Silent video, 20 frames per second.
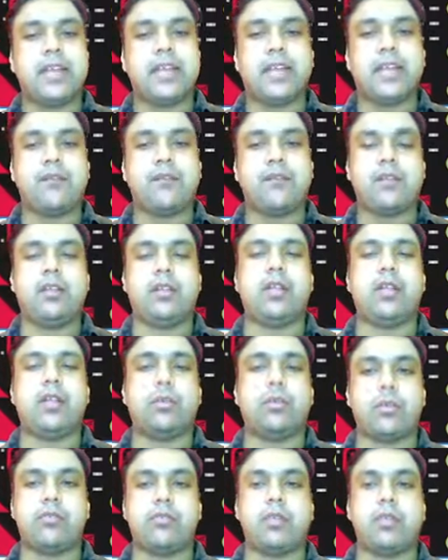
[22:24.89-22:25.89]
And after
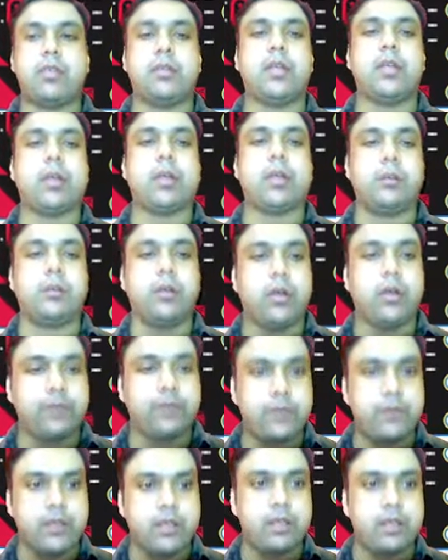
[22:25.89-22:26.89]
that, once you'll become
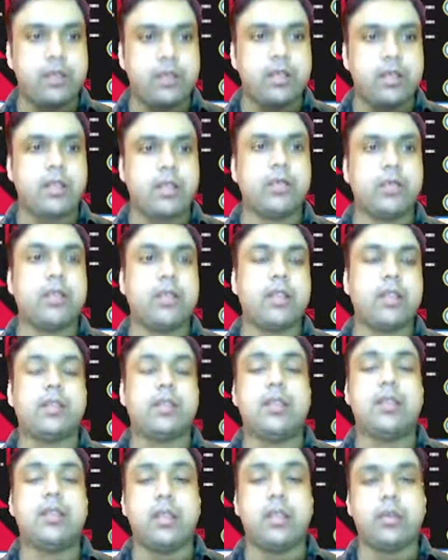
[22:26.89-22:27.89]
confident, you
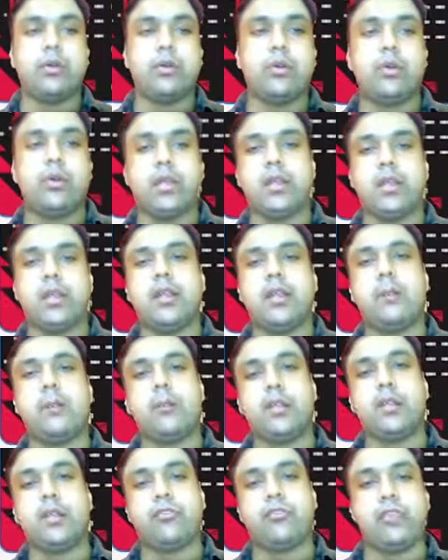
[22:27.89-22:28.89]
can then go ahead
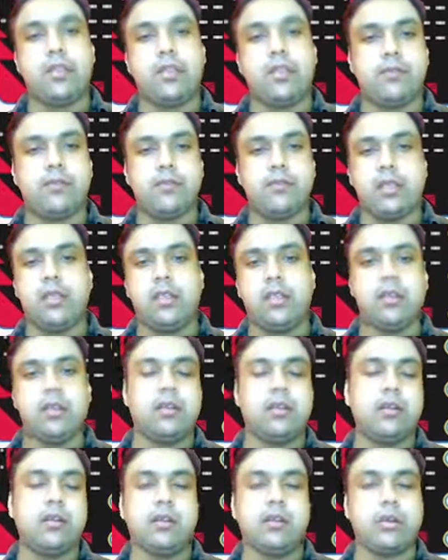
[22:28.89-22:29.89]
and purchase the
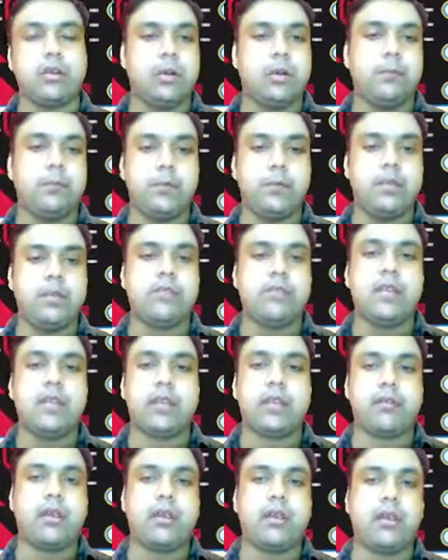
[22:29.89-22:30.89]
components,
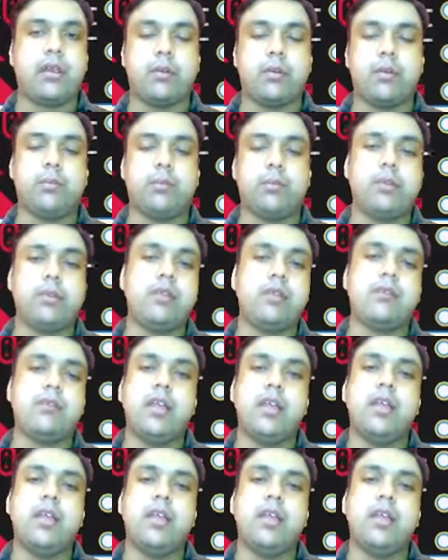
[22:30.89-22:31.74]
electrical components,